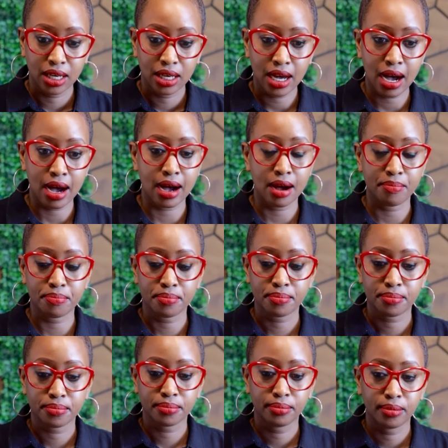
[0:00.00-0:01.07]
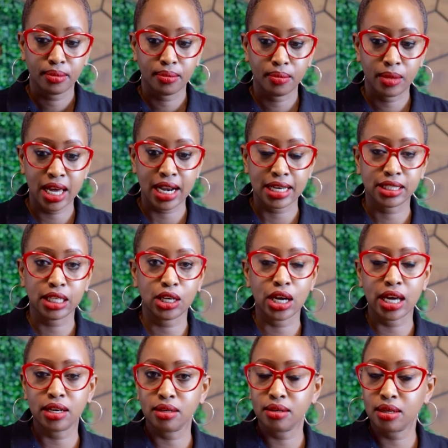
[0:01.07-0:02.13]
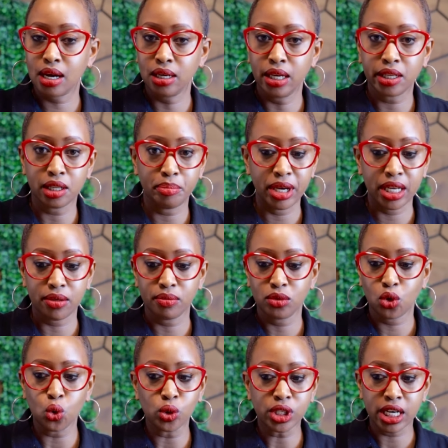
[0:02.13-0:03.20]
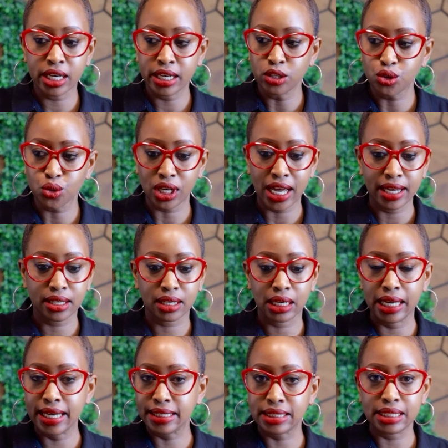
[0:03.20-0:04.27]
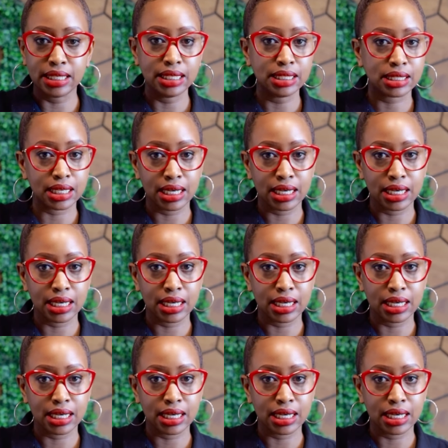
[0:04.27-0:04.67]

and as they get a little bit older into like late teens,